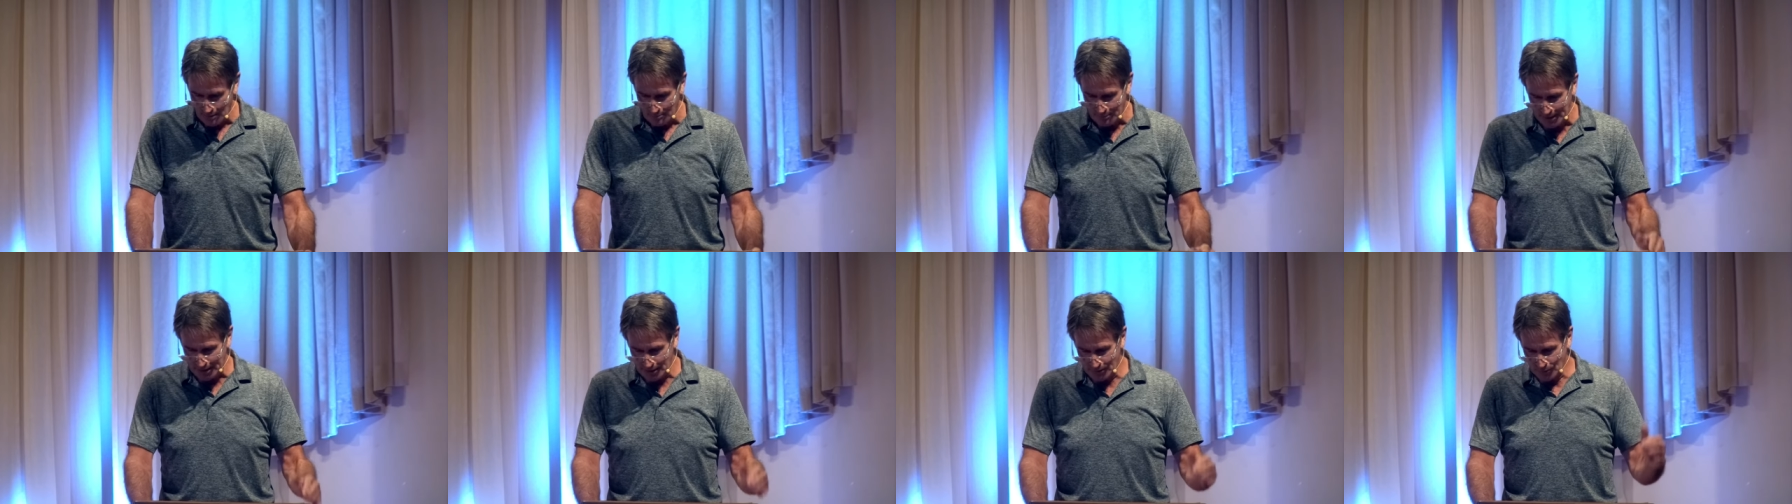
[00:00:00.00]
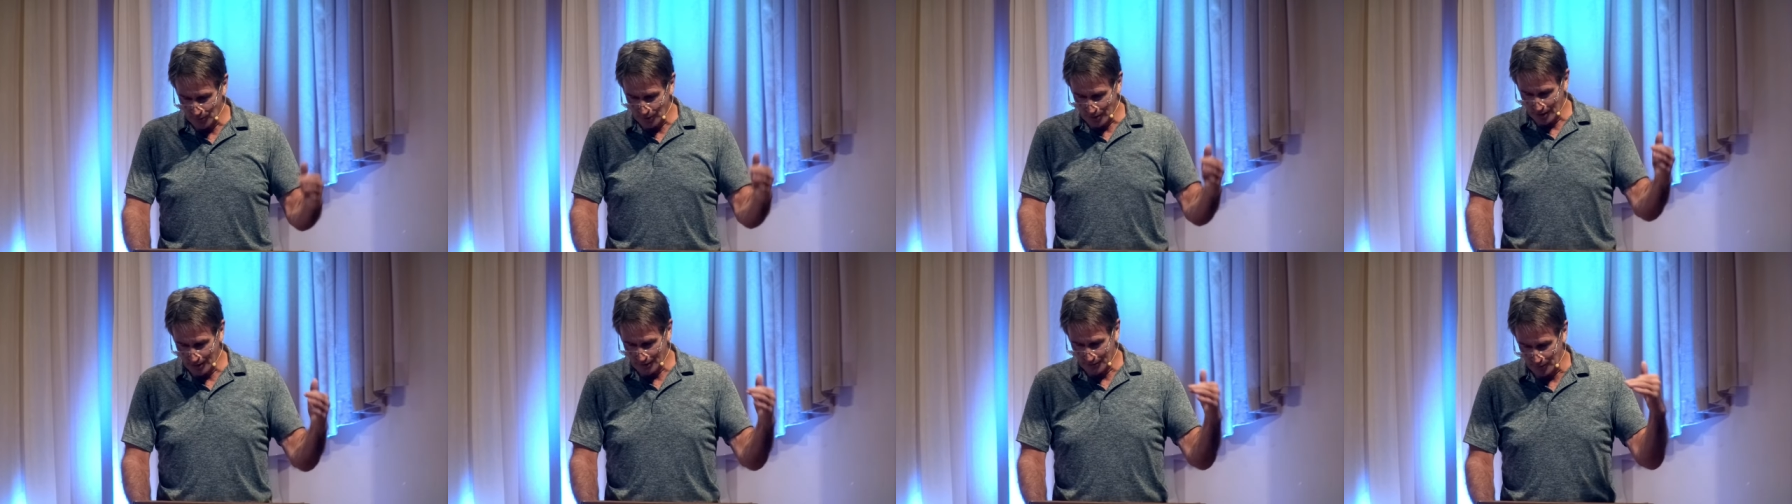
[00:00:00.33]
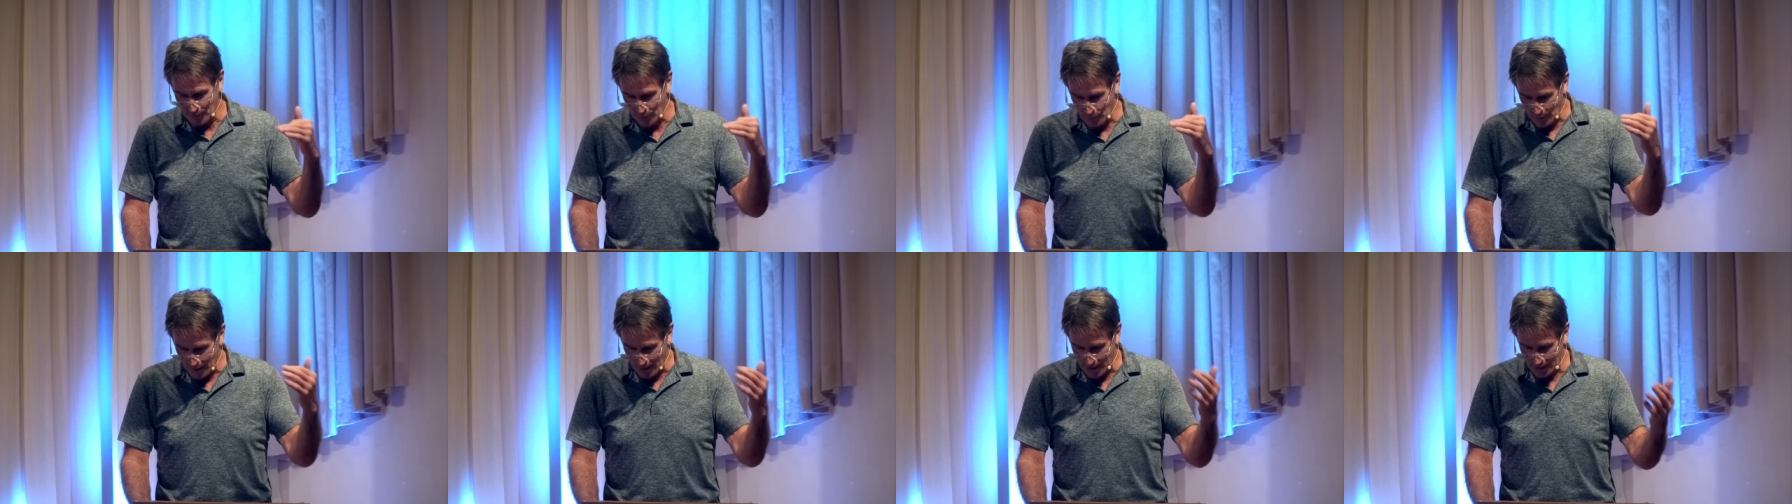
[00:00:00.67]
Meanwhile,
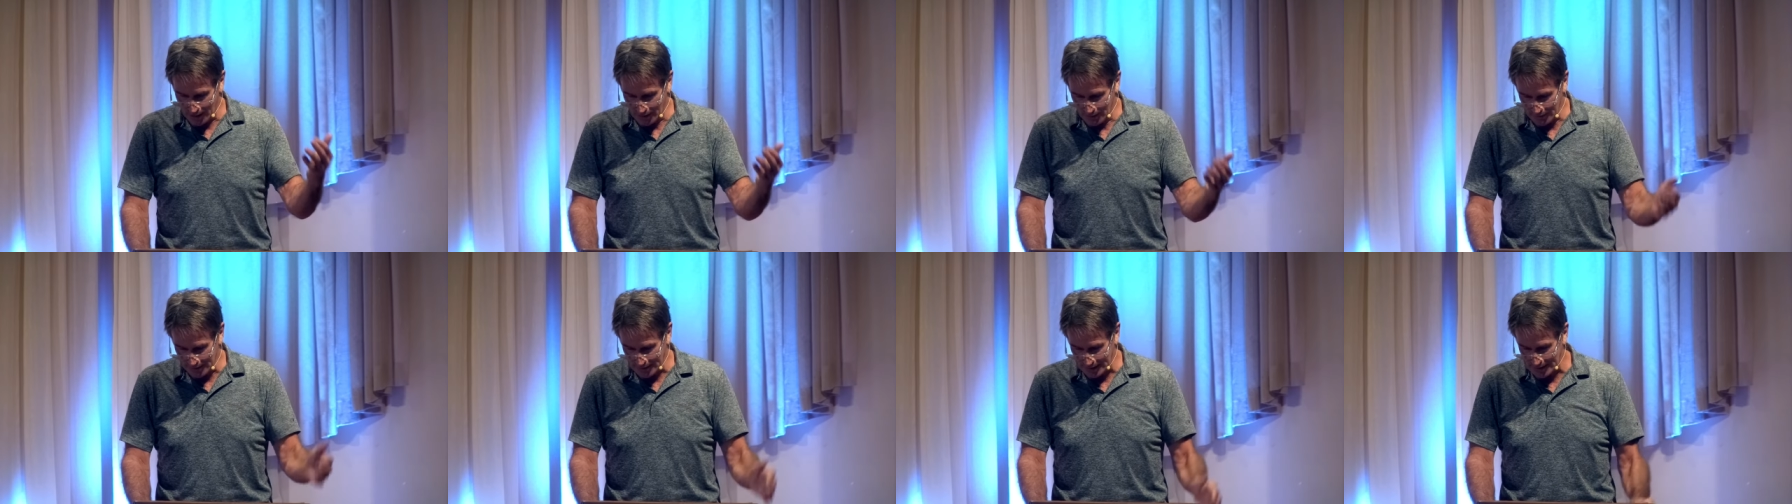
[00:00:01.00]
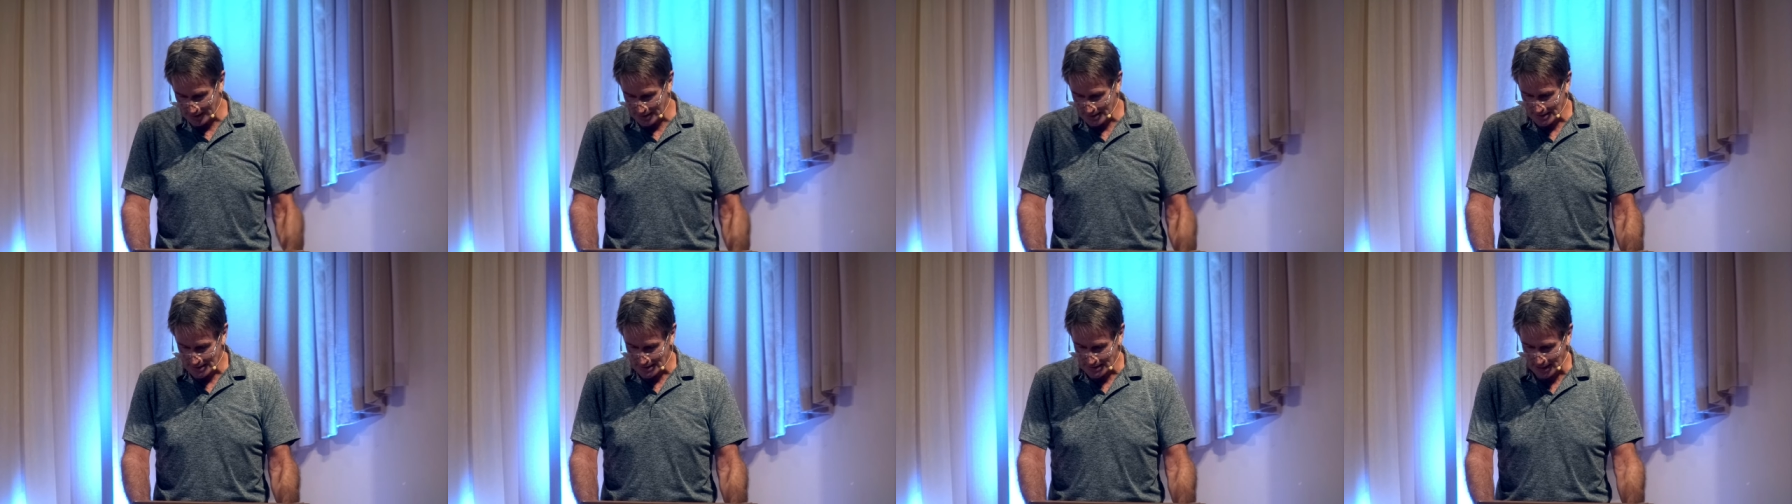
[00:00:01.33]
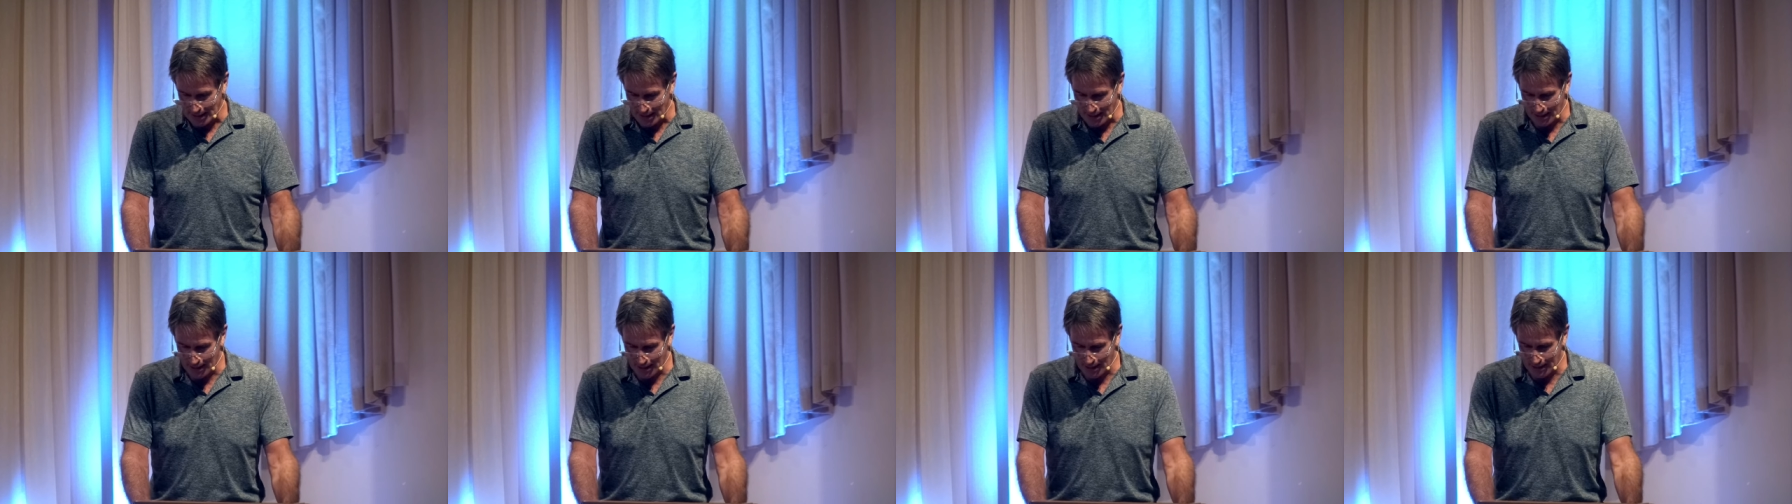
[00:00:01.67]
the wild geese
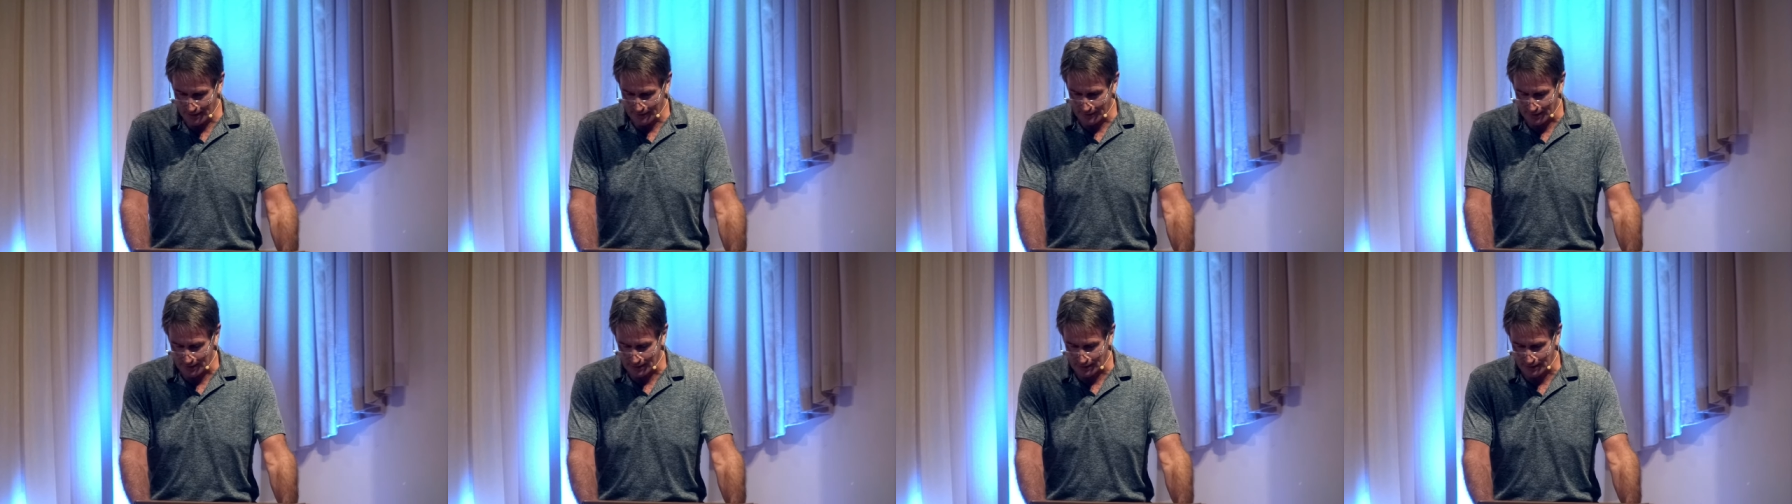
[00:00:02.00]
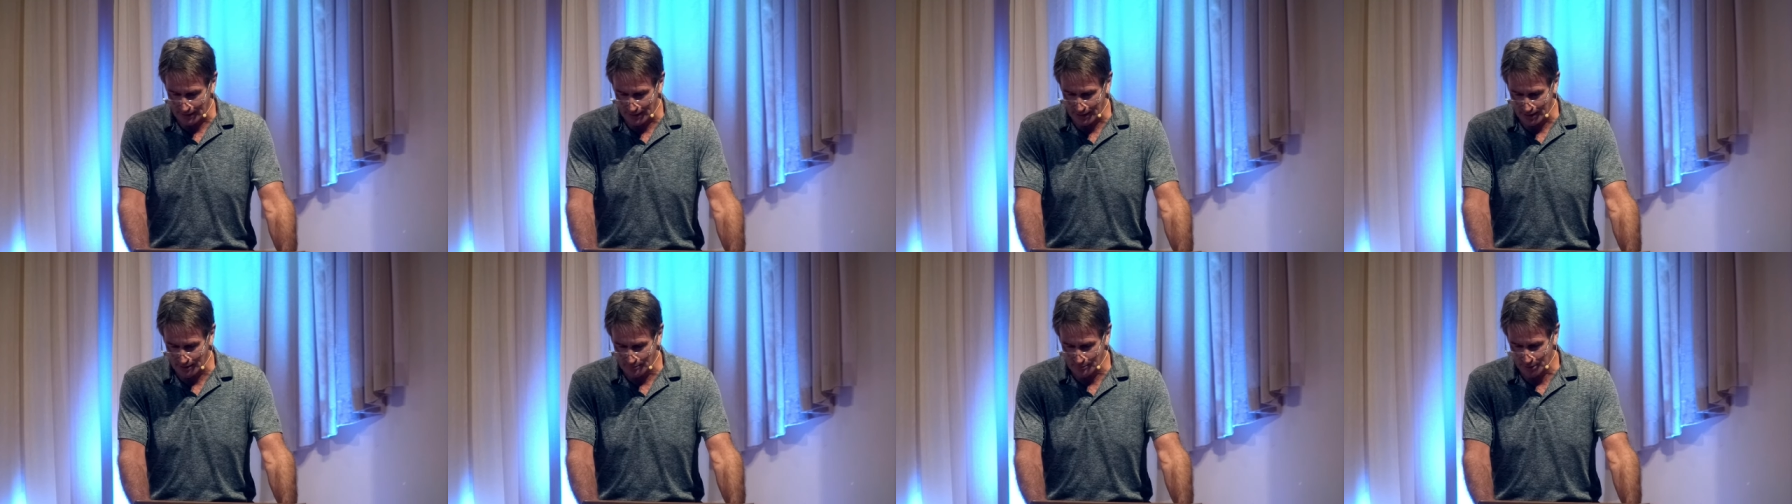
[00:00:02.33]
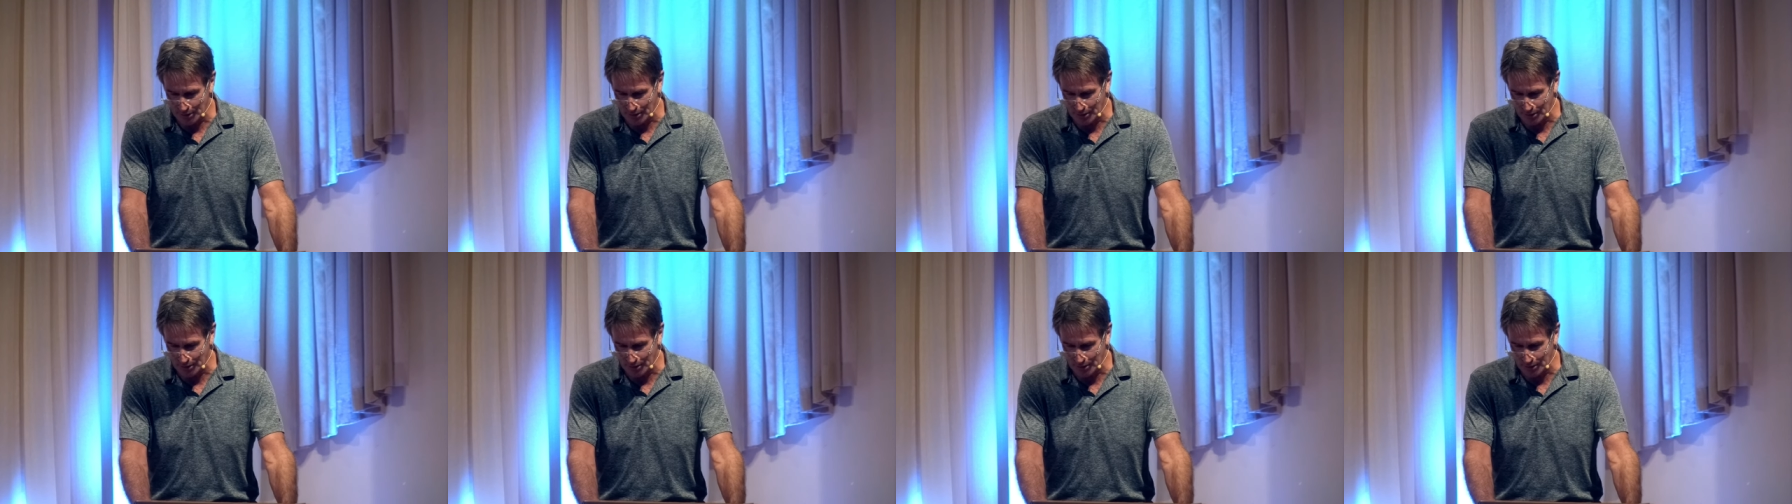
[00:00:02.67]
high in the clean